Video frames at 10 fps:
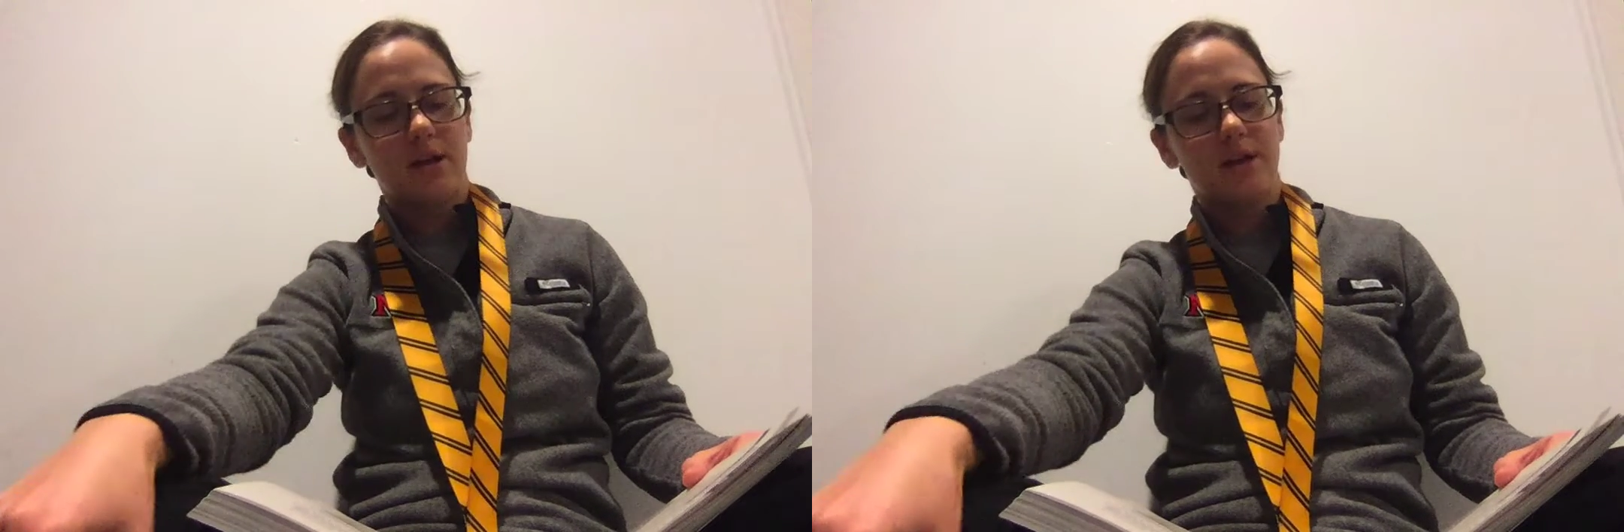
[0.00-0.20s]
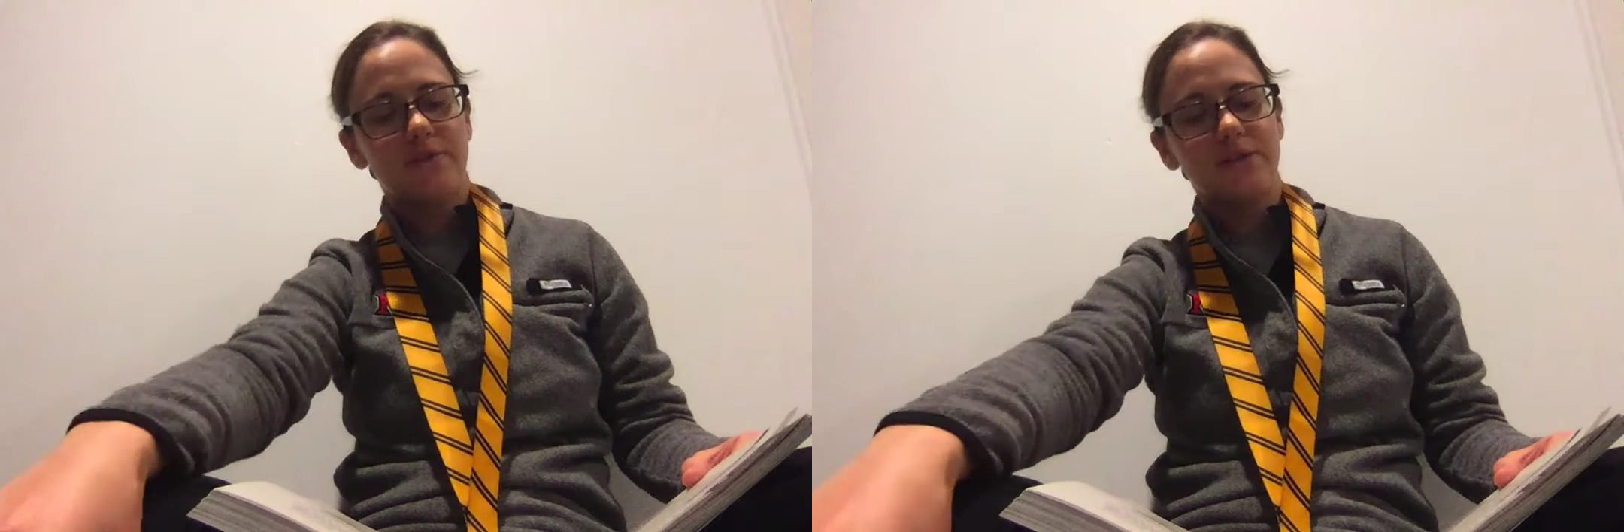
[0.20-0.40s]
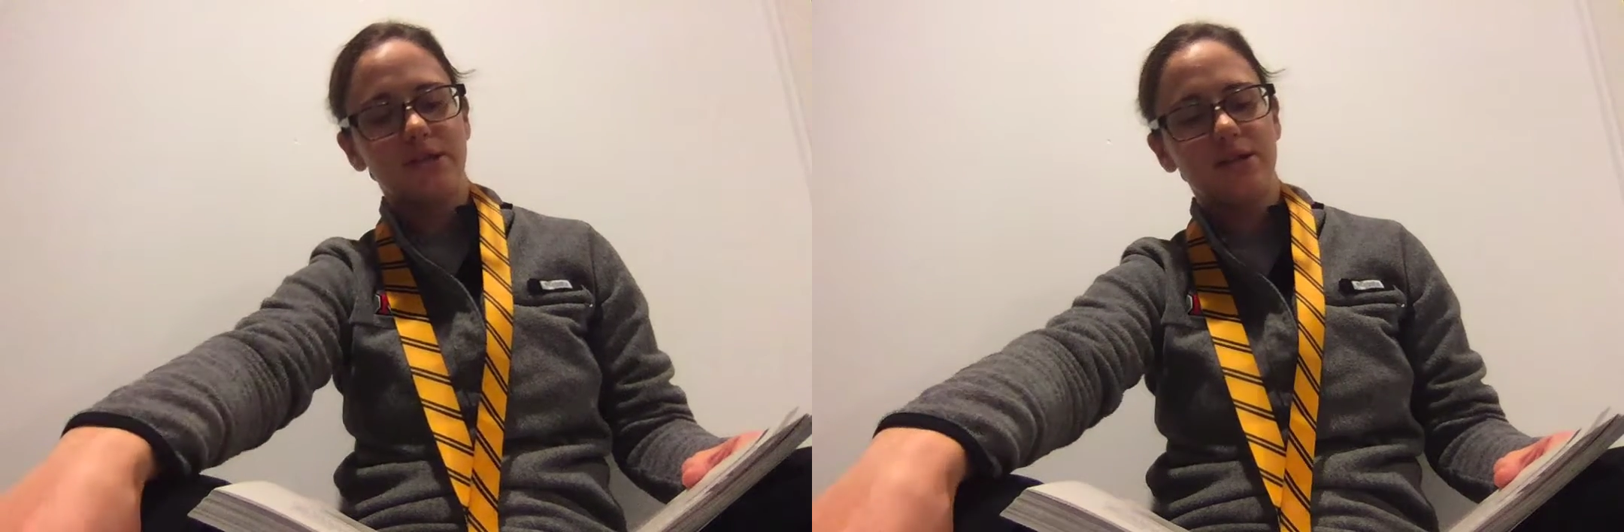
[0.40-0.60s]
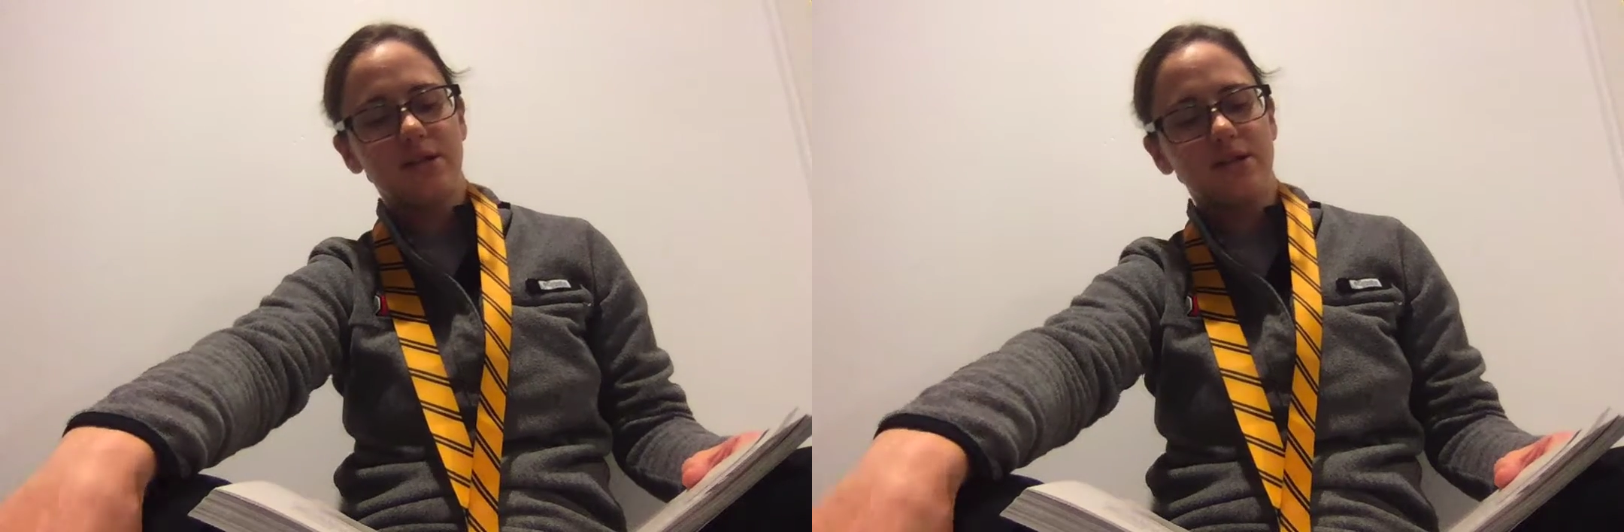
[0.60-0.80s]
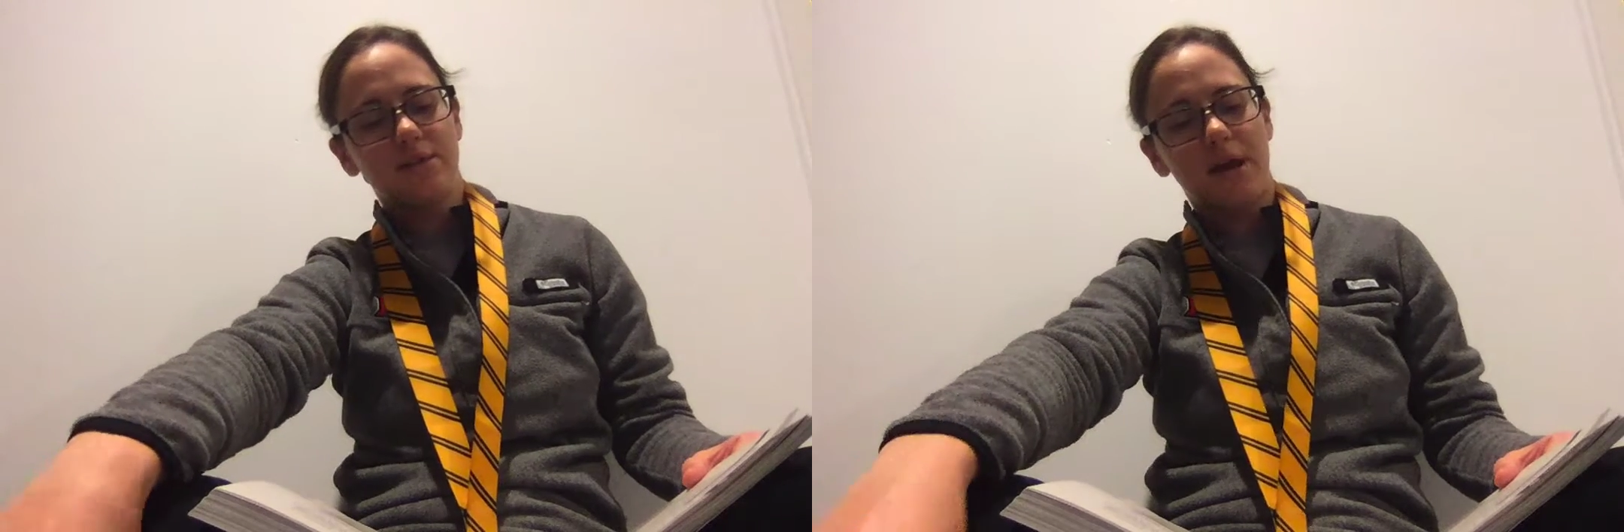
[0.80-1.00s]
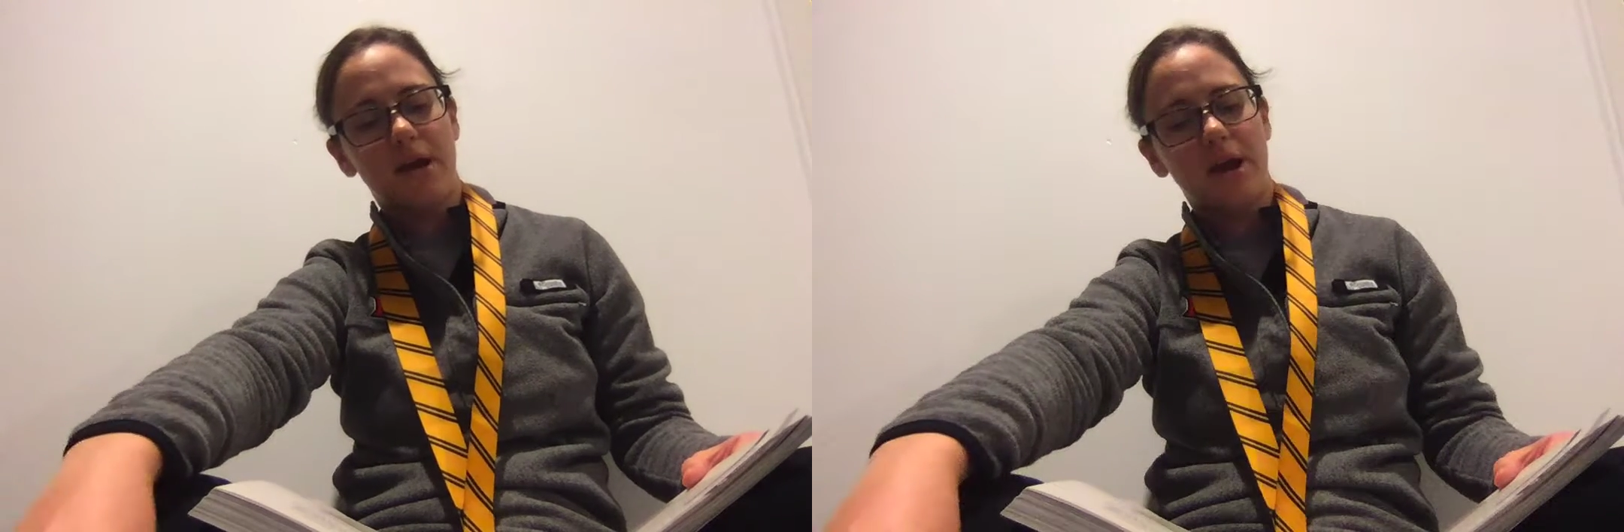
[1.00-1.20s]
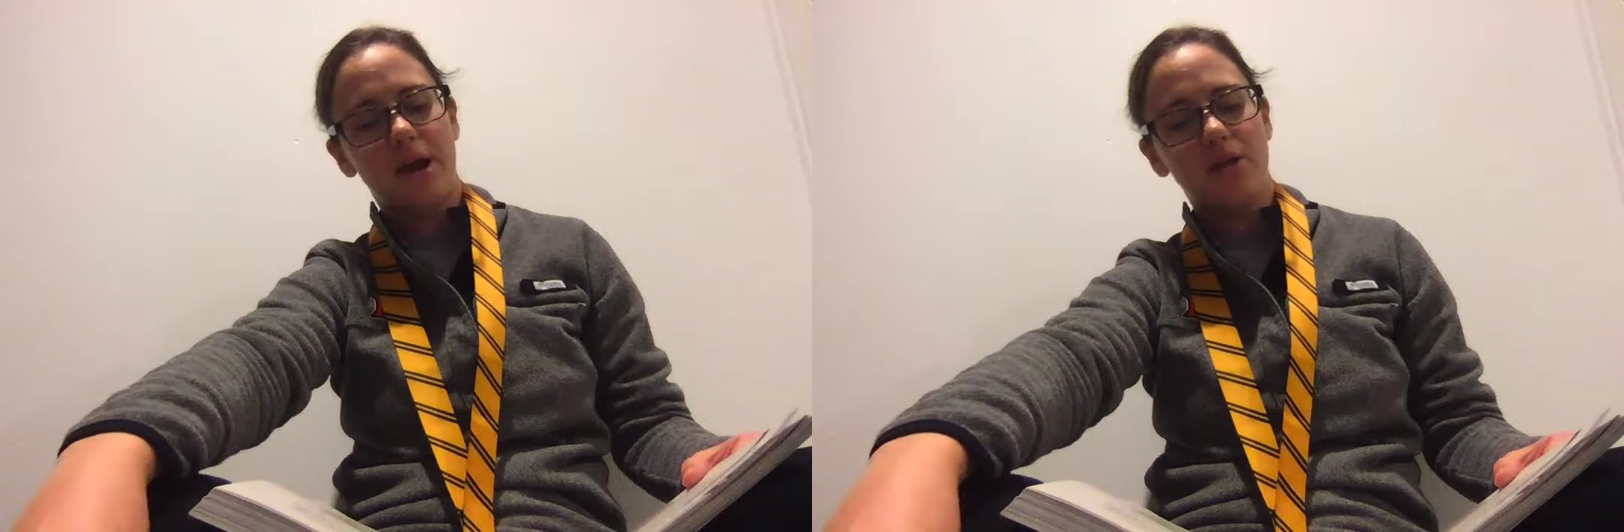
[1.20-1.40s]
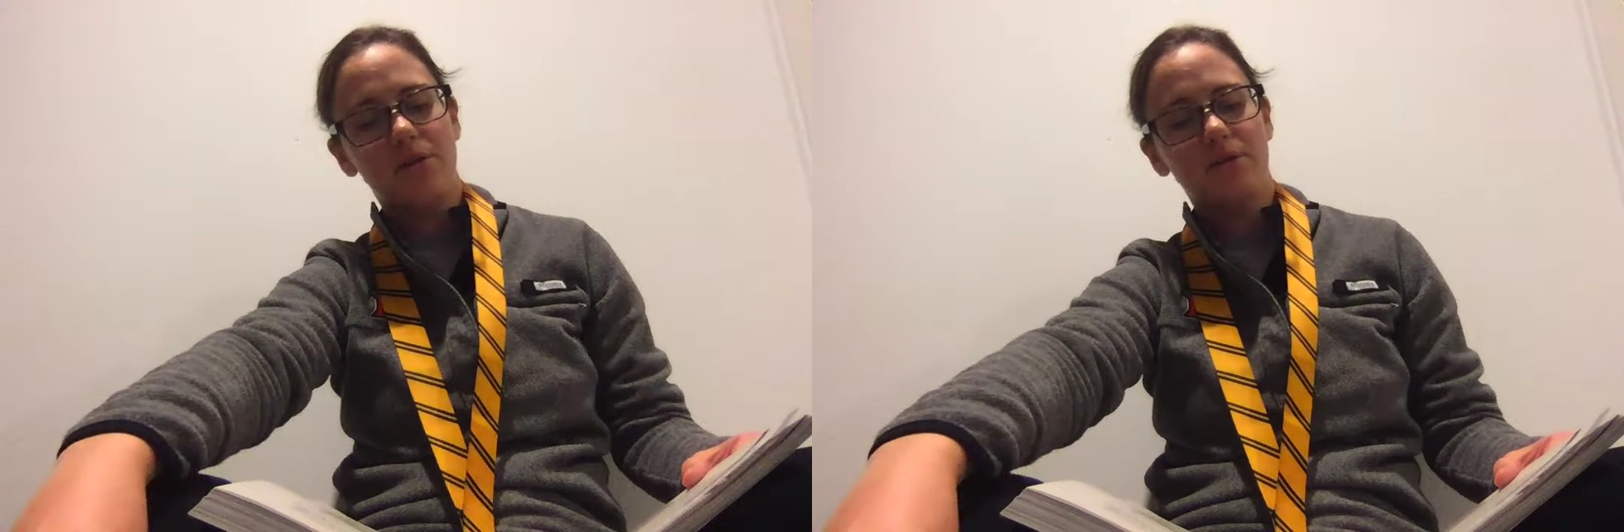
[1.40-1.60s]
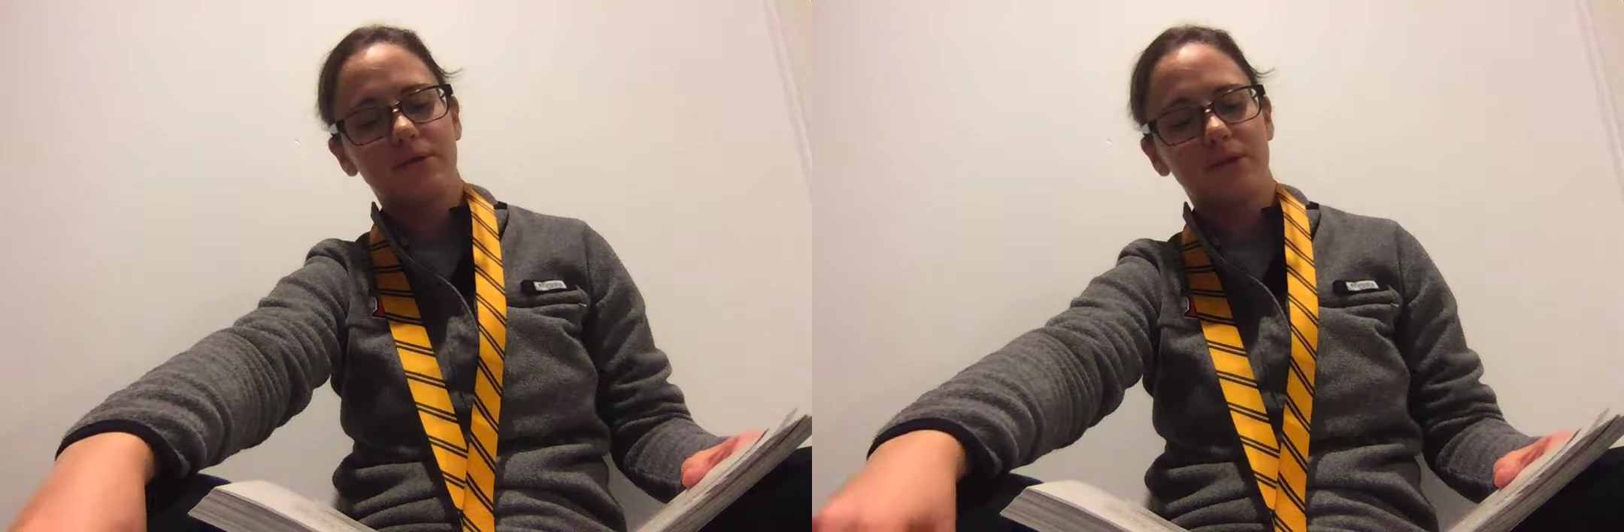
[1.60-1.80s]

gives details about how